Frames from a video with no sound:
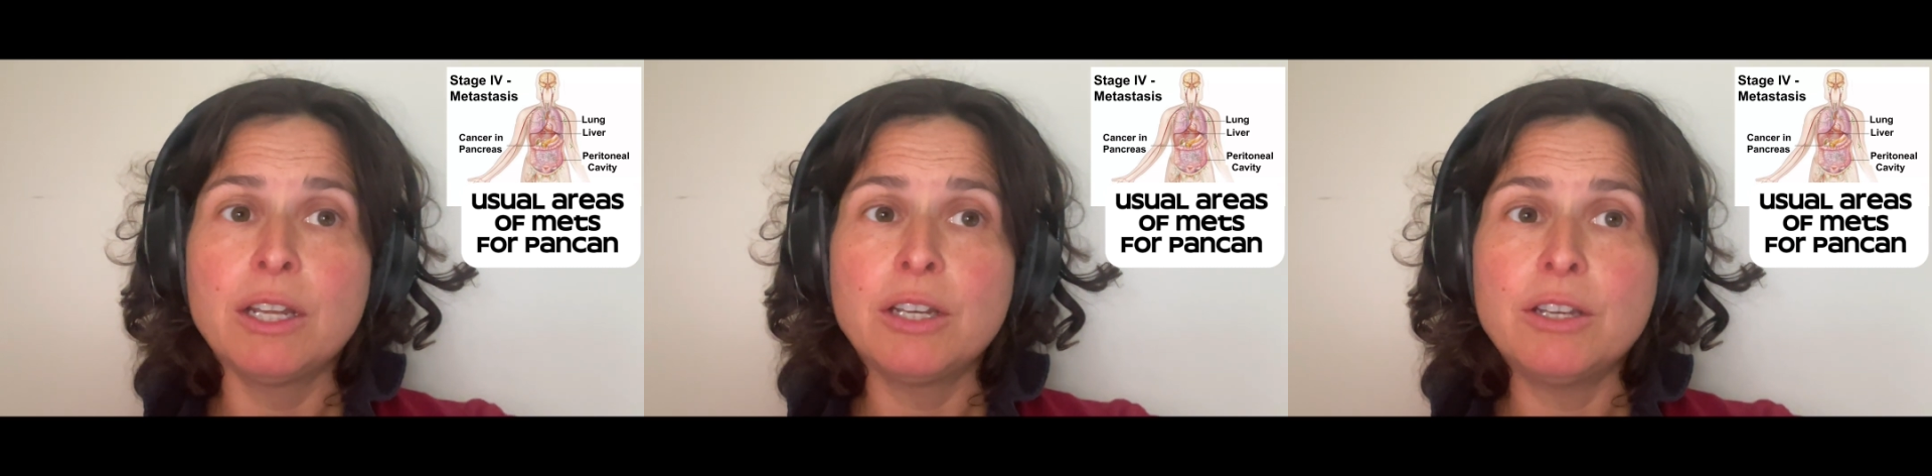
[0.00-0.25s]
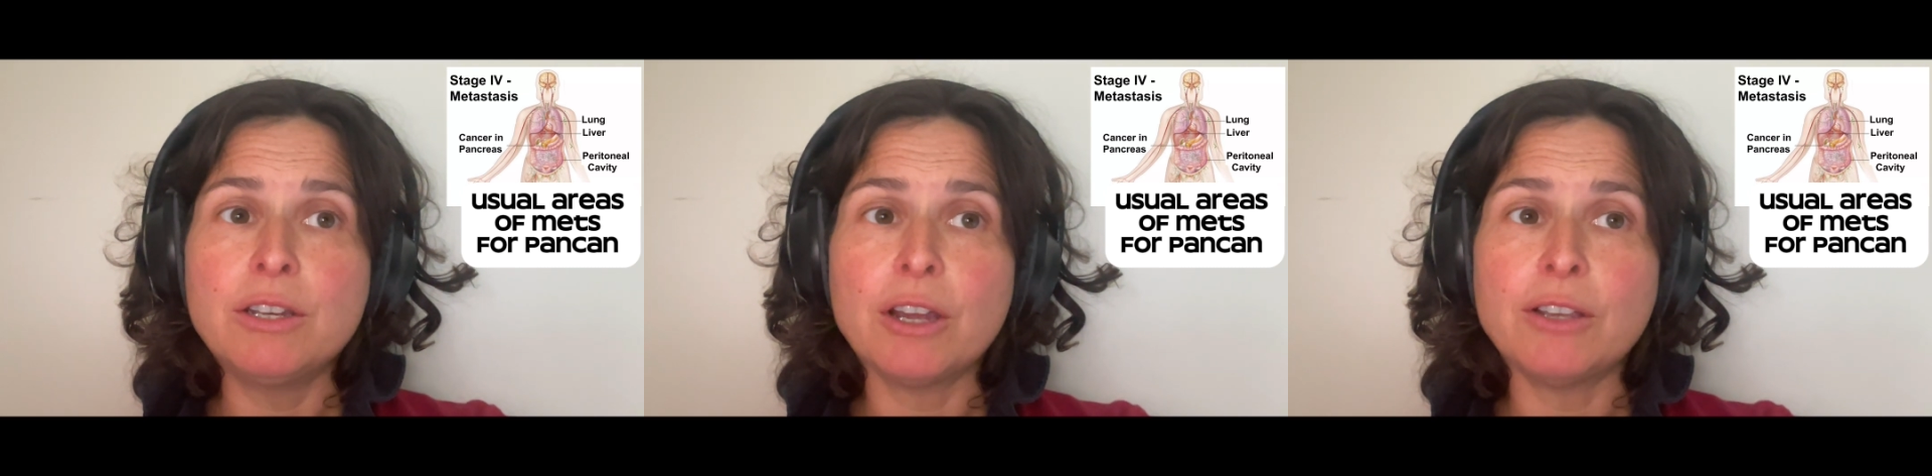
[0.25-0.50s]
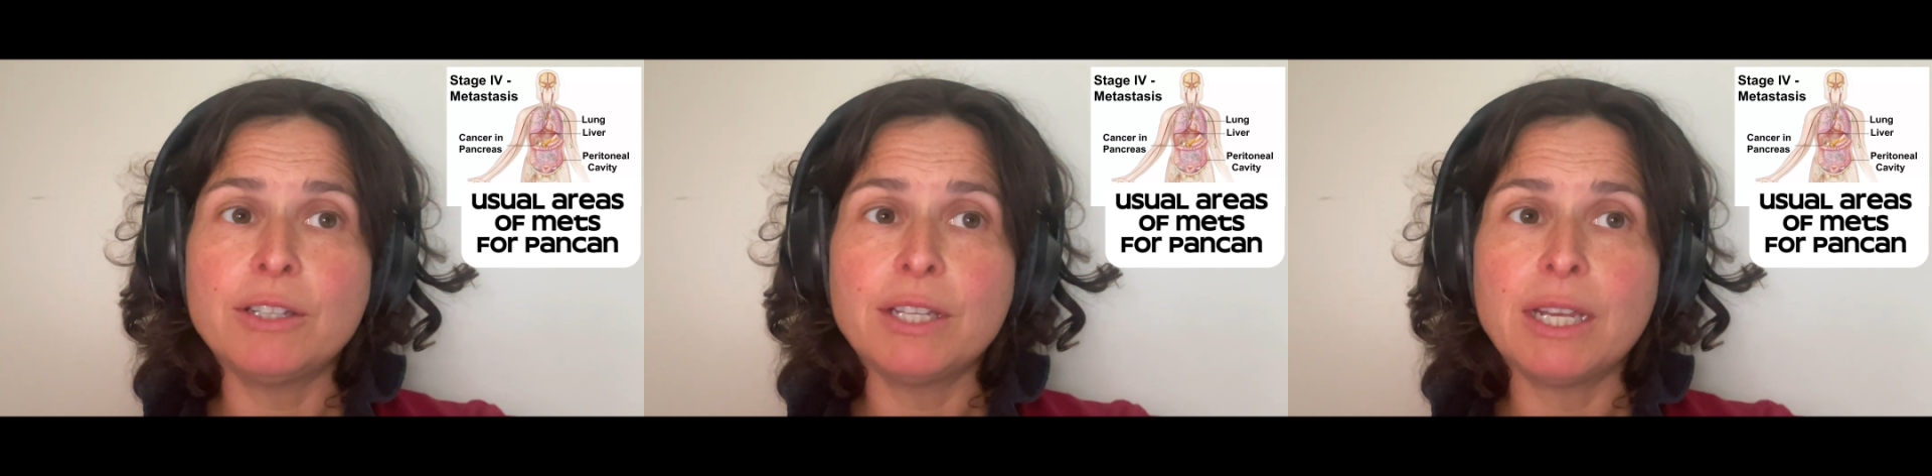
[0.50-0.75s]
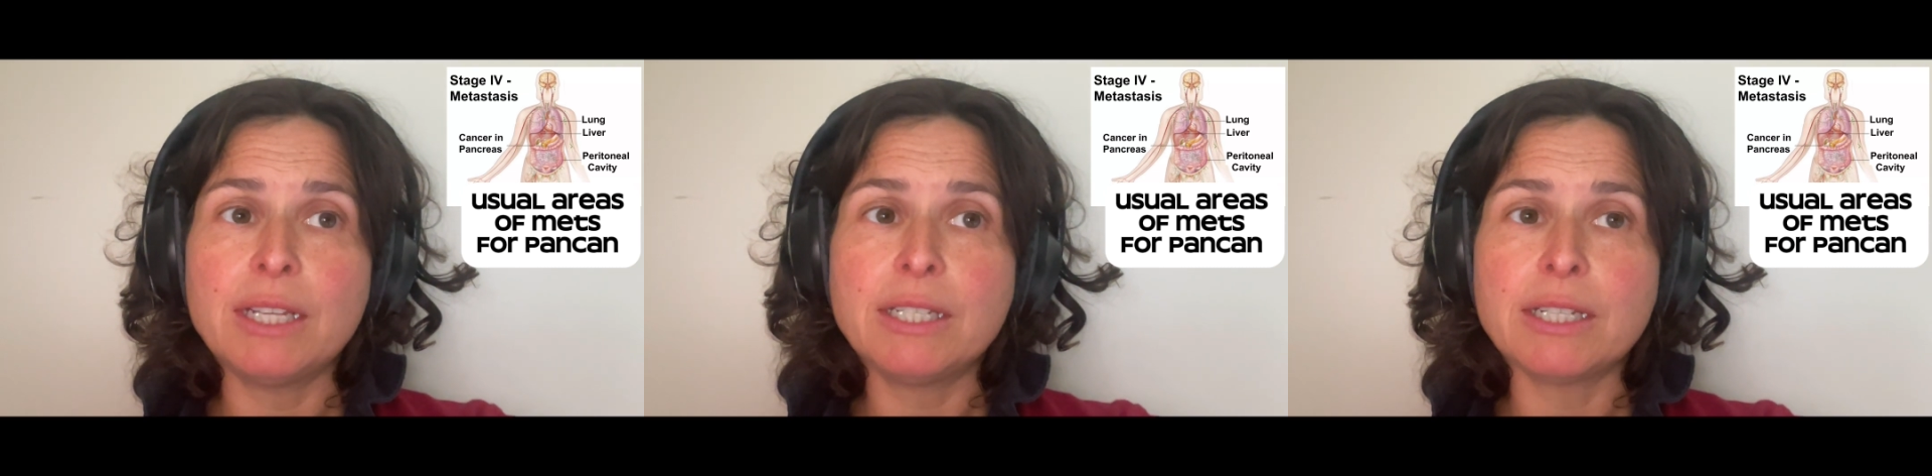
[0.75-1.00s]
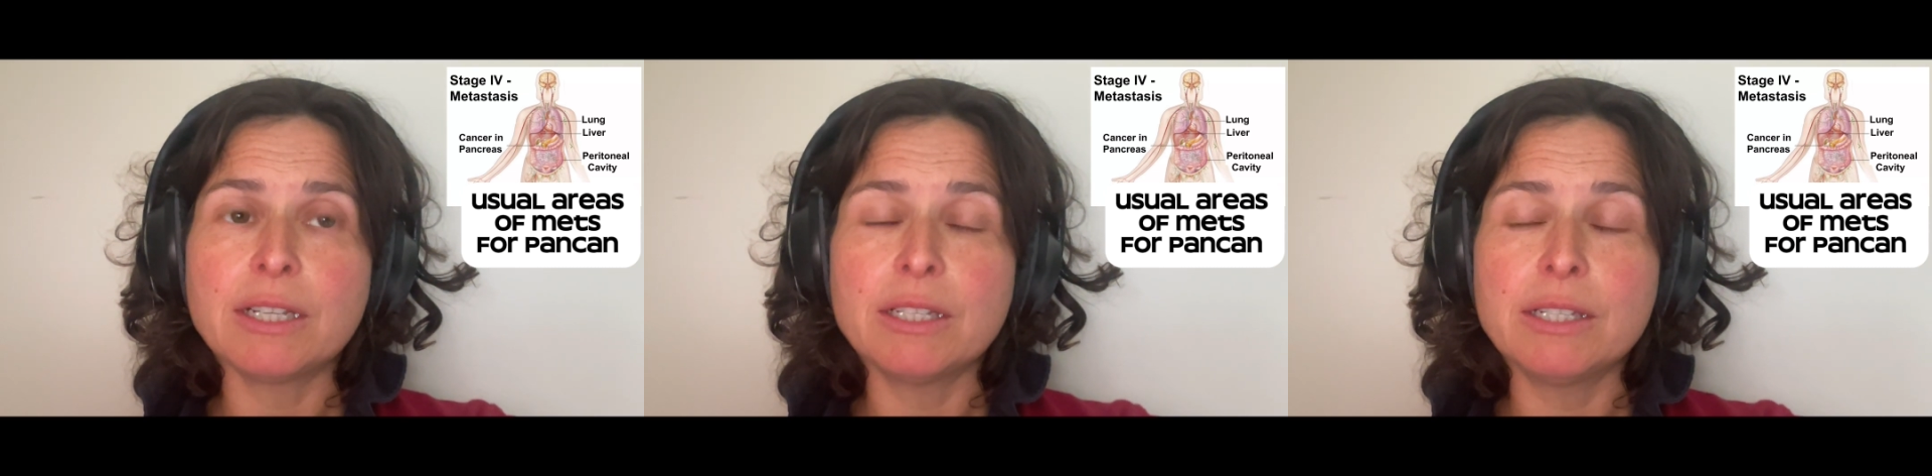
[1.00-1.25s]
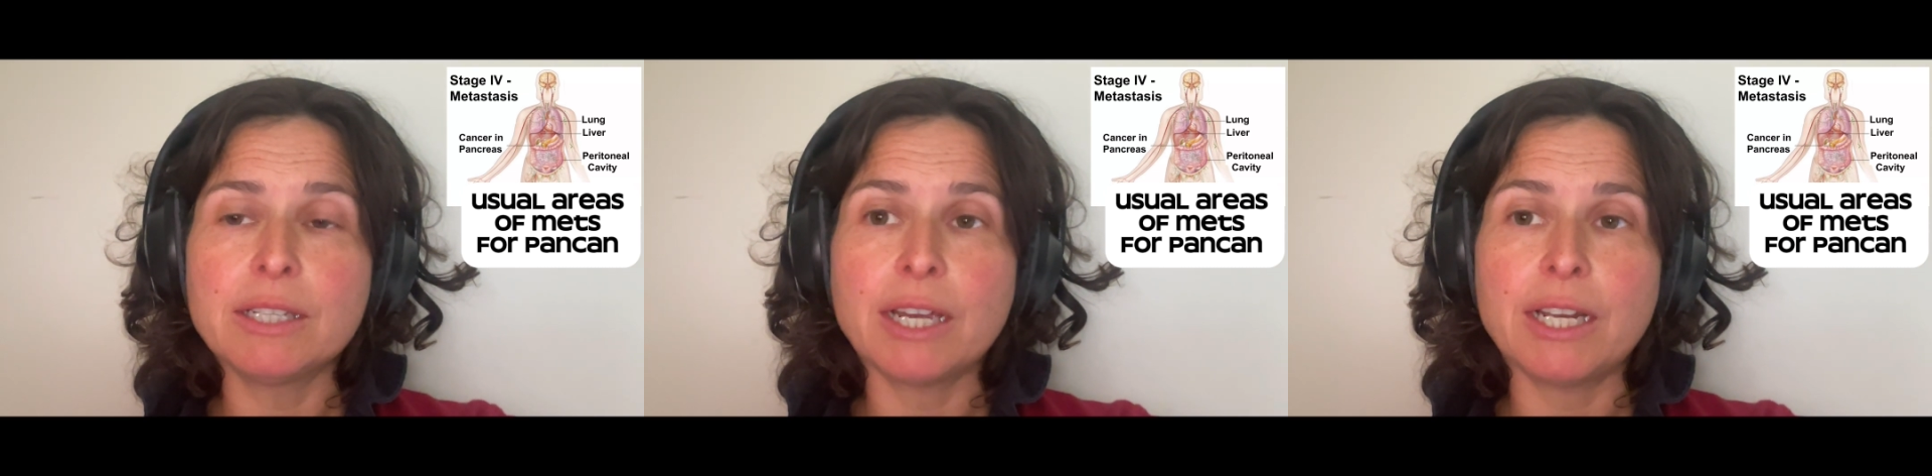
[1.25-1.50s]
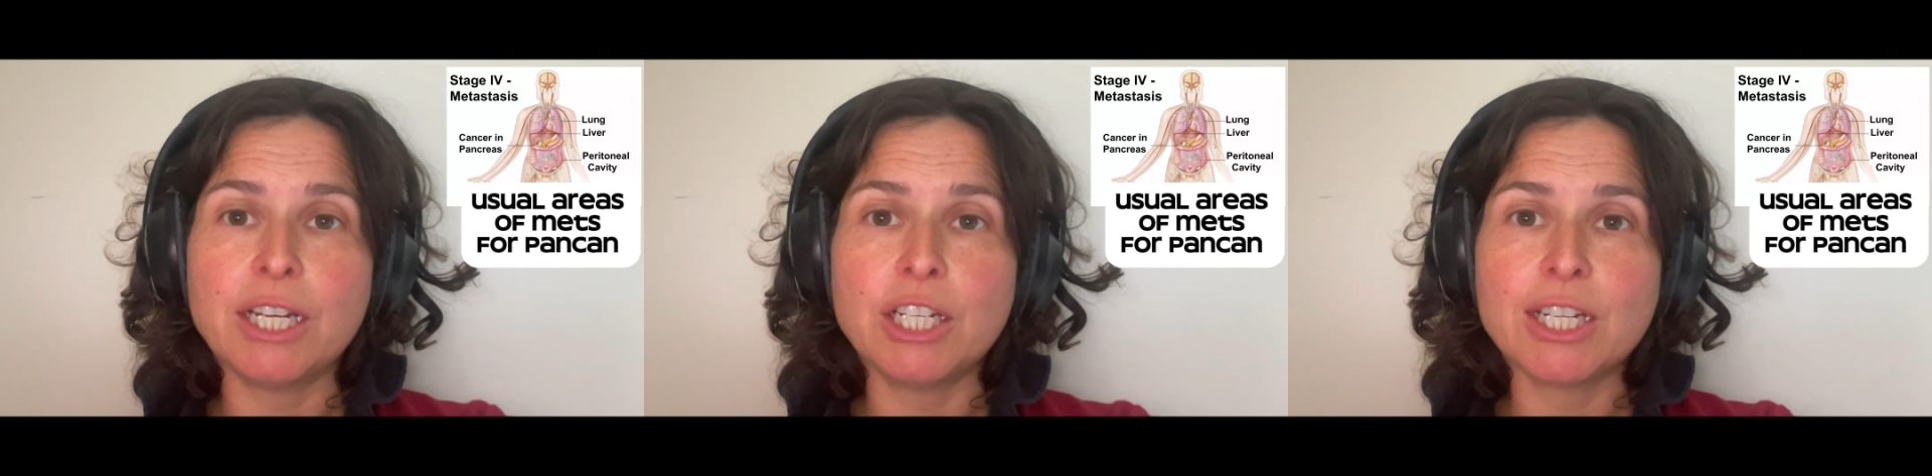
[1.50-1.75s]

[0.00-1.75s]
noted concerning